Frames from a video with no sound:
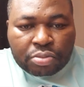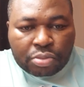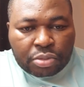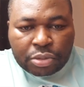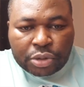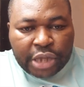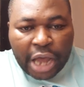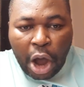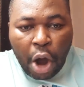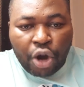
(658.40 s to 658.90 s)

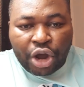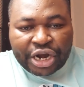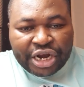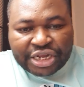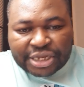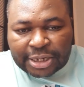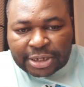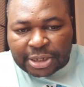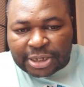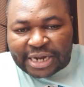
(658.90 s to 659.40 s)
their
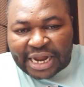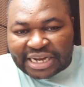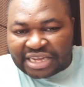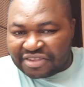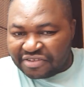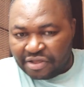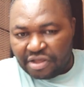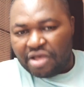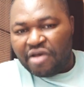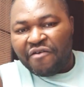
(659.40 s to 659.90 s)
organization that
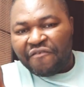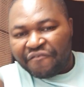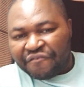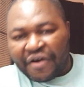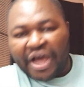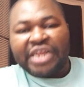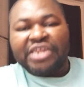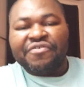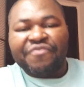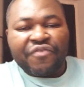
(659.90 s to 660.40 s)
is
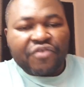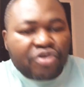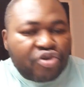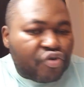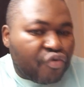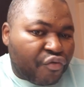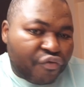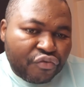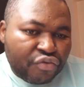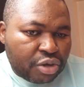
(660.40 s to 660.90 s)
fighting for the
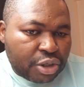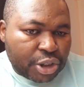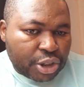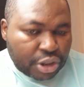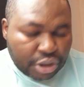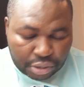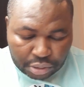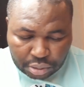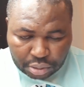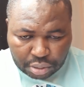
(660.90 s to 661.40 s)

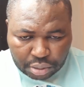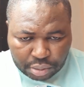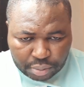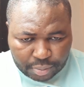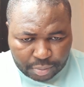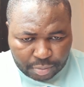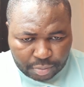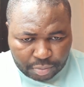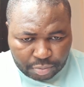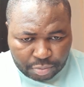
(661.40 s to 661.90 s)
revolution,
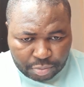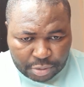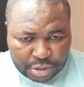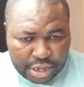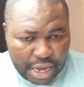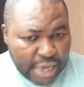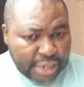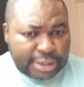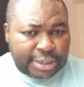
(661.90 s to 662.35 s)
and